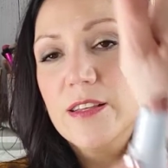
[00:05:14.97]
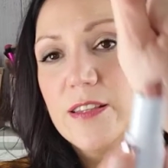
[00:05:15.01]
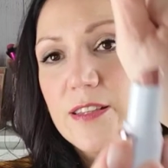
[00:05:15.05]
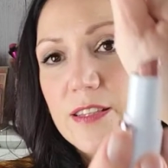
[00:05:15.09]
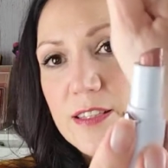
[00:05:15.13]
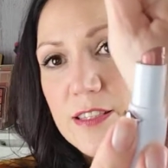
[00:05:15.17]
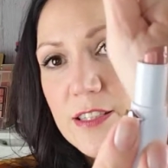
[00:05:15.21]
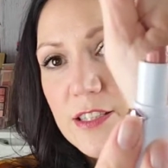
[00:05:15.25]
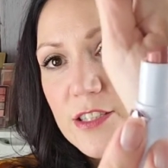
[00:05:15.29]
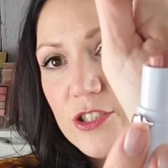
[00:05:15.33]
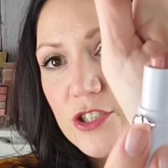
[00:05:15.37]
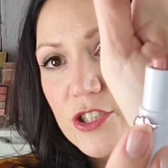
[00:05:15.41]

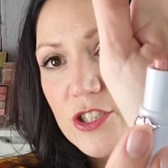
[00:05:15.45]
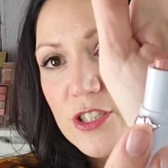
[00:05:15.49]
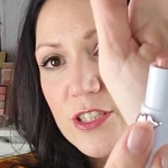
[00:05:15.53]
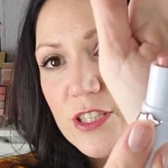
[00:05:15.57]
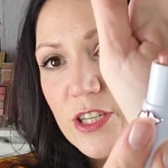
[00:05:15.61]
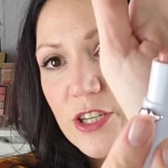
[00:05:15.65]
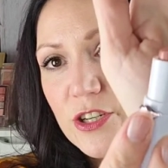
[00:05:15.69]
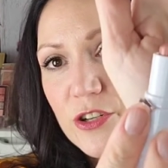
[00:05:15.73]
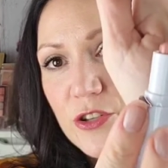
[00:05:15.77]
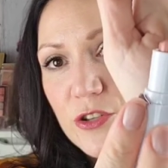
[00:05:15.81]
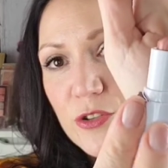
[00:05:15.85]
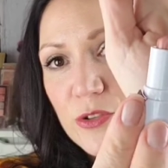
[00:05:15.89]
This is just
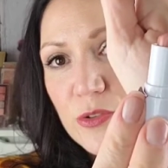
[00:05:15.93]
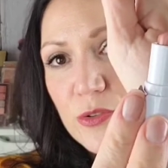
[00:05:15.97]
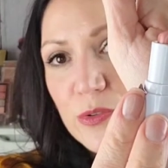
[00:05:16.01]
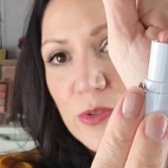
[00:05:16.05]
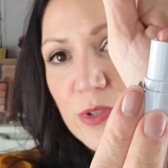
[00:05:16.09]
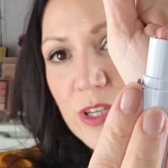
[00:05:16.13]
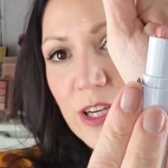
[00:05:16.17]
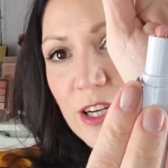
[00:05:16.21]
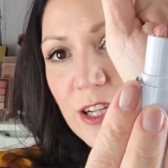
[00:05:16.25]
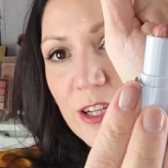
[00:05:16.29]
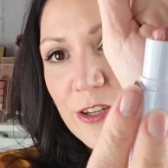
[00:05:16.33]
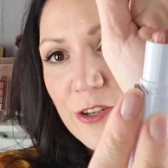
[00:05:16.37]
a
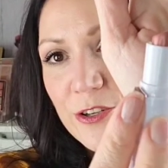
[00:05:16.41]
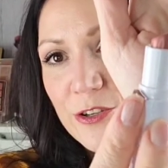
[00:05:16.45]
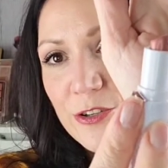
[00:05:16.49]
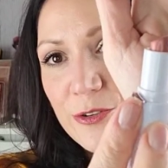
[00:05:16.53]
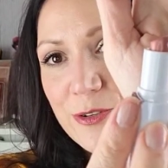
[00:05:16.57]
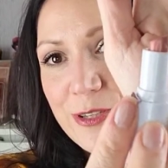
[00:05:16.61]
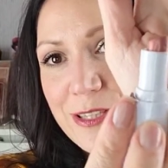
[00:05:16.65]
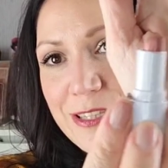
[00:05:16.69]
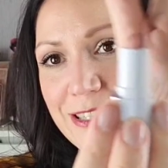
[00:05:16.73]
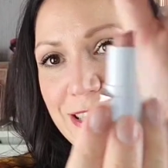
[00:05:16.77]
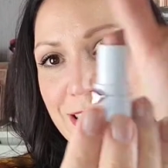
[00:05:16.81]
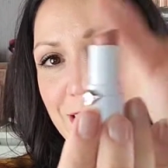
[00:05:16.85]
nude color. You
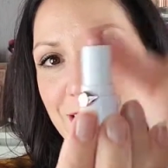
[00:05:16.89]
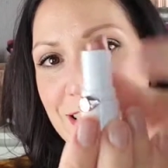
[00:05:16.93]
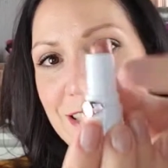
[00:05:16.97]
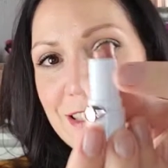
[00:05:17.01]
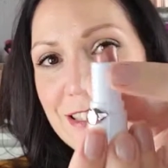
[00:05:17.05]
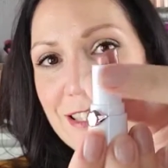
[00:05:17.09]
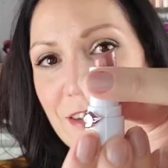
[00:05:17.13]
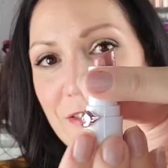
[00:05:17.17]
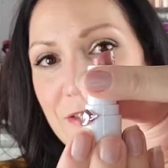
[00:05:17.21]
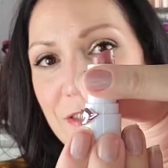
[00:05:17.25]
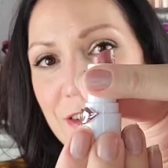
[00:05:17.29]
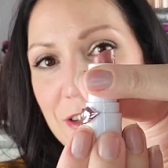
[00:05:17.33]
can see it's
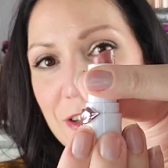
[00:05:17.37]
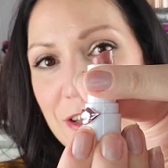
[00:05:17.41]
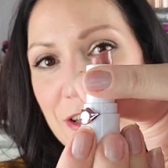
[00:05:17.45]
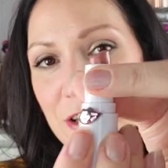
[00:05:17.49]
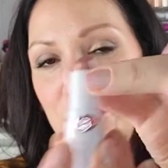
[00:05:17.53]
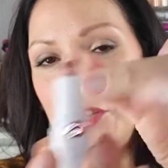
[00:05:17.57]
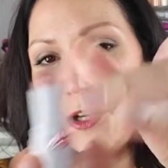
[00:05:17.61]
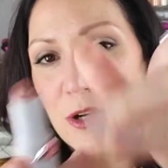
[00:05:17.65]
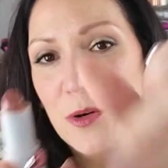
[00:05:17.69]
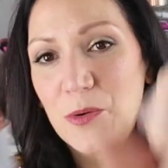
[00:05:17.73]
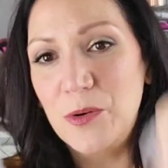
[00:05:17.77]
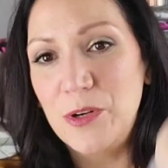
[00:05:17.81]
definitely
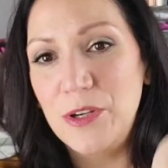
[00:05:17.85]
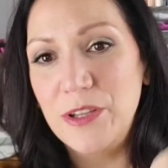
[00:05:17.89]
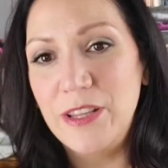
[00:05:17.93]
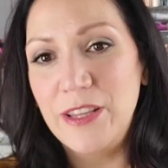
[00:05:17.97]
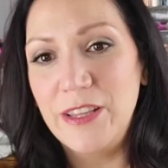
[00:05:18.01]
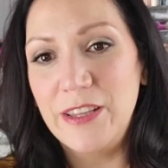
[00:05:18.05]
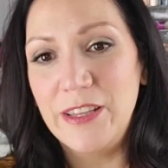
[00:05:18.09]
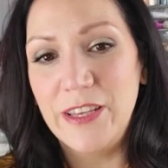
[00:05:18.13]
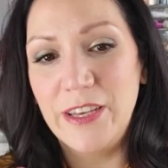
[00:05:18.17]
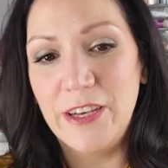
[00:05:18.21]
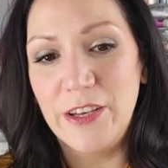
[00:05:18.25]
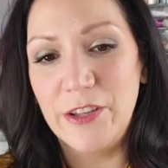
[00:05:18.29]
lower
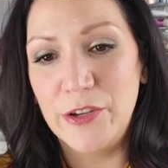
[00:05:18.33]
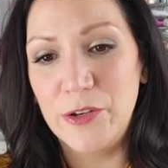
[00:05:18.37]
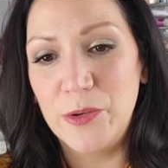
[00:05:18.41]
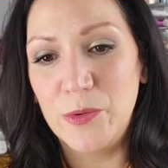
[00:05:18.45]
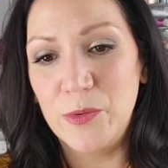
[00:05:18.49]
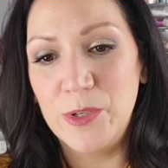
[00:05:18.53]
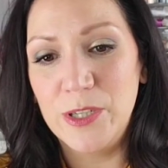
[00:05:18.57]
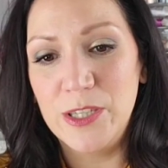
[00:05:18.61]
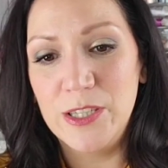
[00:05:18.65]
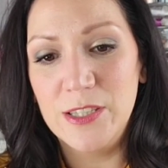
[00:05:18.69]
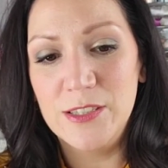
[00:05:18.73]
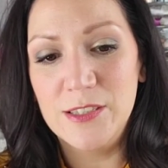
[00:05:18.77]
than the other
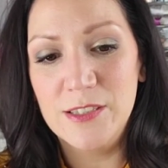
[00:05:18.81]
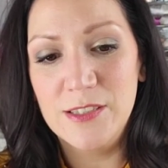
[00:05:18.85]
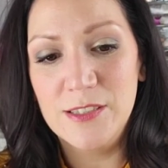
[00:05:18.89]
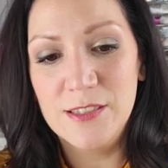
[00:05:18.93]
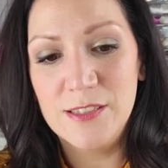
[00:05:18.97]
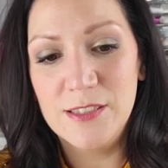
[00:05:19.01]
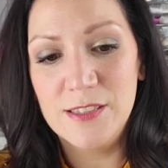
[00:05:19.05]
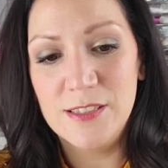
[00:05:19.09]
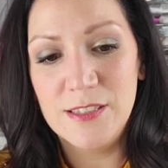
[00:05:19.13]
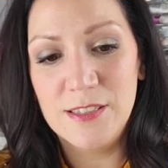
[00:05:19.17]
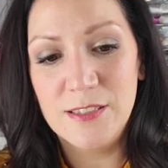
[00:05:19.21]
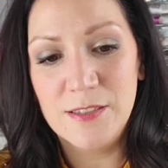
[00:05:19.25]

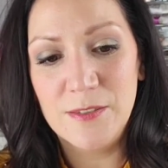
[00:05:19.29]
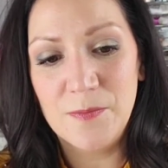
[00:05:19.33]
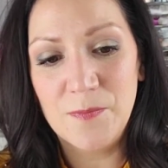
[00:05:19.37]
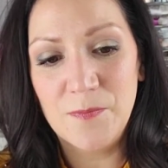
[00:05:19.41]
ones.